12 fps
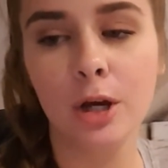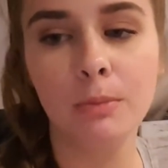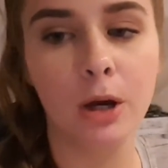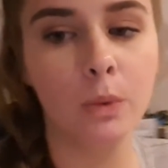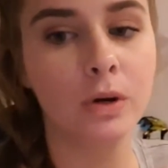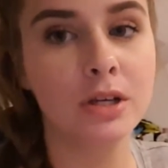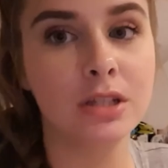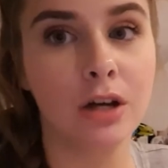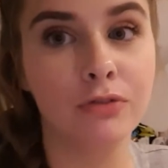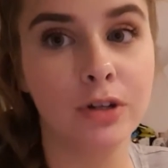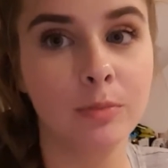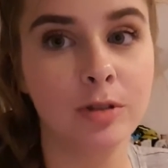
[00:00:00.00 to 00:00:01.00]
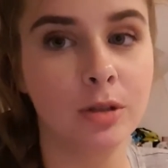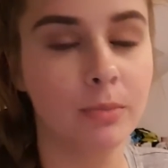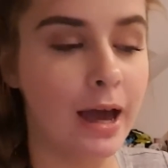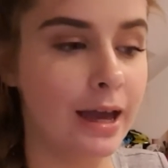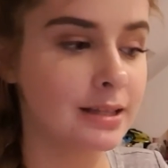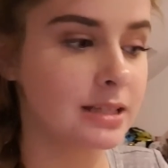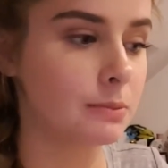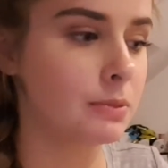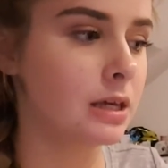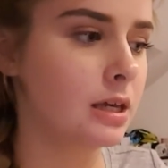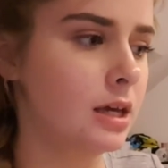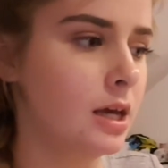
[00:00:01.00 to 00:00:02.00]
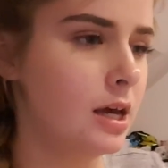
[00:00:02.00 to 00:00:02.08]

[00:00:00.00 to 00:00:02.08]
but I want to start filming them ASAP.